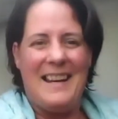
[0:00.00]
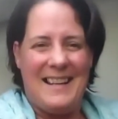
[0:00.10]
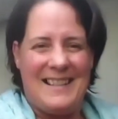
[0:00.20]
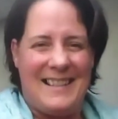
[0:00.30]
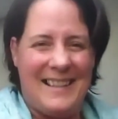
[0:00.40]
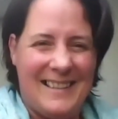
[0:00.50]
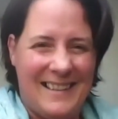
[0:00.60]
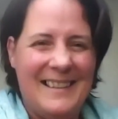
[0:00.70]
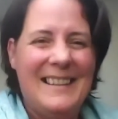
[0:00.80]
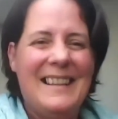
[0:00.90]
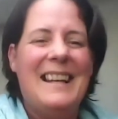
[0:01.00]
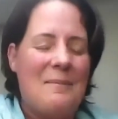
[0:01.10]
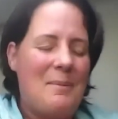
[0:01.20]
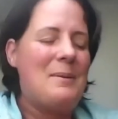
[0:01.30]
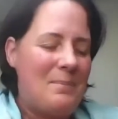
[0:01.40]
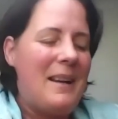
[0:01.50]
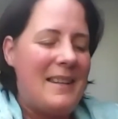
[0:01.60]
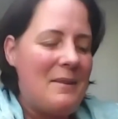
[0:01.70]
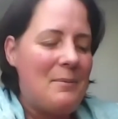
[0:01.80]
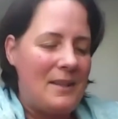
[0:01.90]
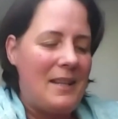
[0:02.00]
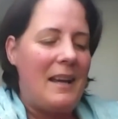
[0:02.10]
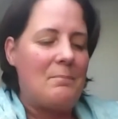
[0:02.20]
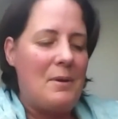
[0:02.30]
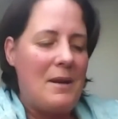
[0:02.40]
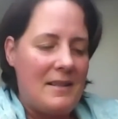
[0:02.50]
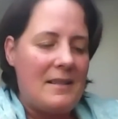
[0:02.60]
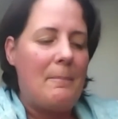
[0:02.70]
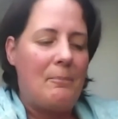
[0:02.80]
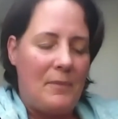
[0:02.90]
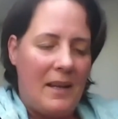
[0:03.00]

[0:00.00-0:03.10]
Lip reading: But I think what that brings up